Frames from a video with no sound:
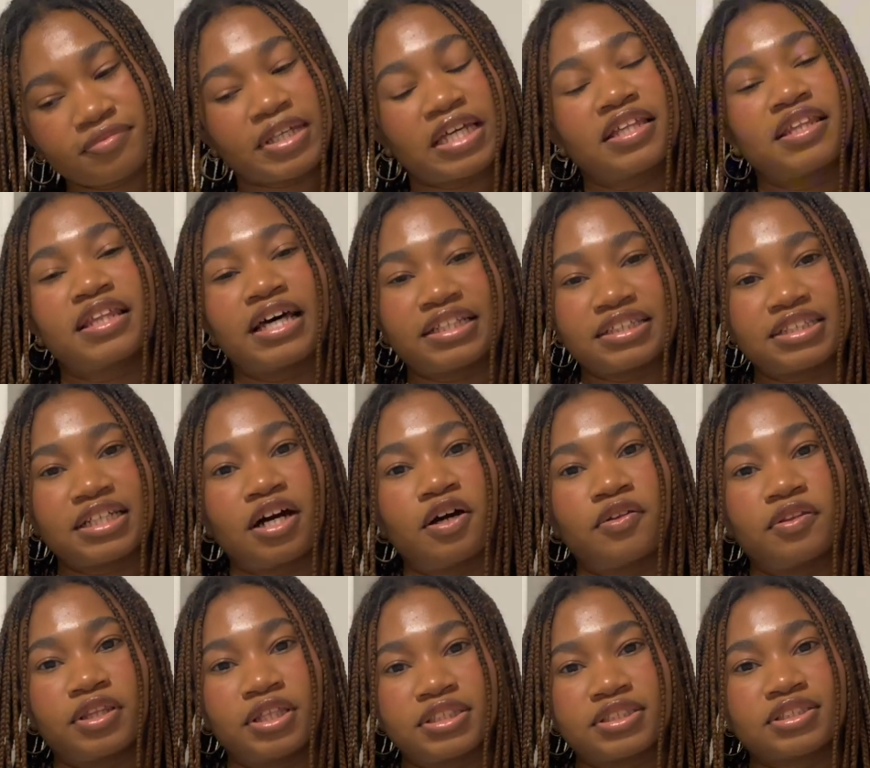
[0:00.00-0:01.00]
that's how
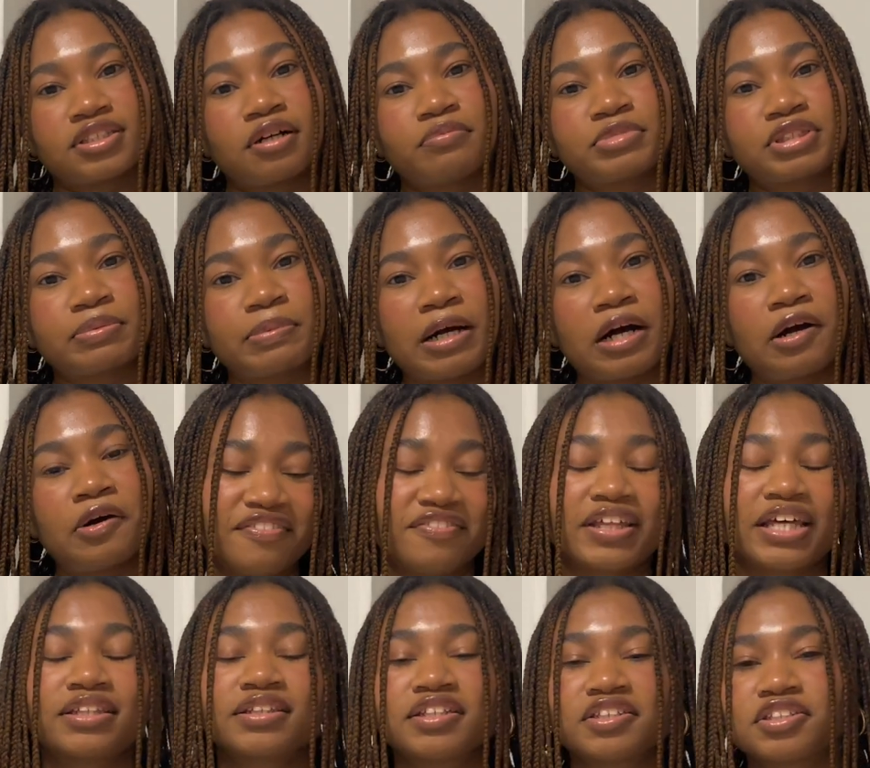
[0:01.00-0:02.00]
this comes about. And
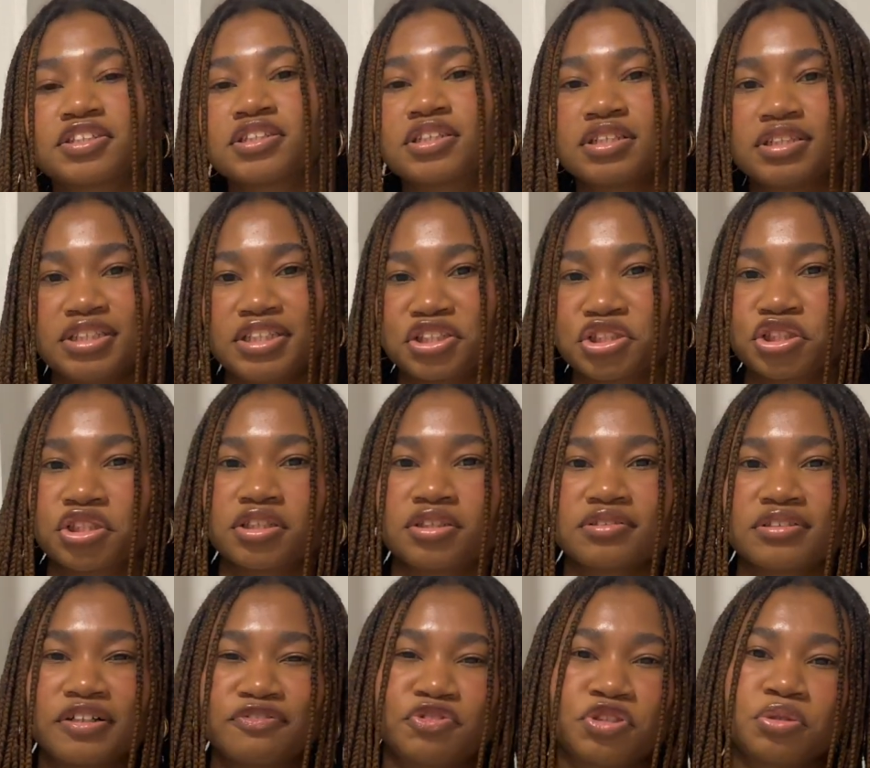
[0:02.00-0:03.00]
then there's an
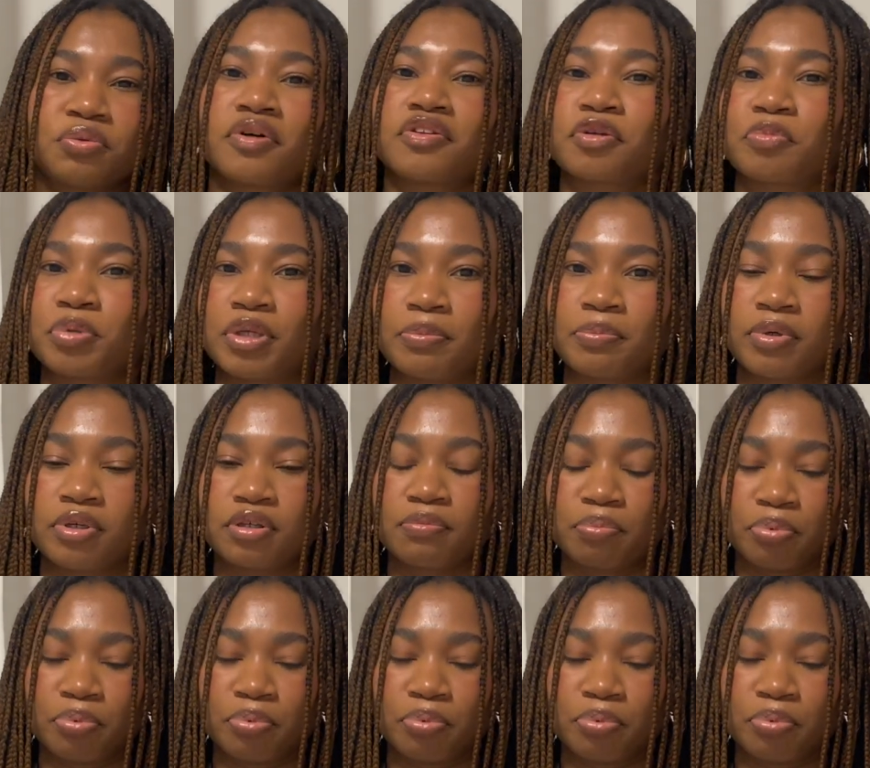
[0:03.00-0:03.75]
addition of two other people.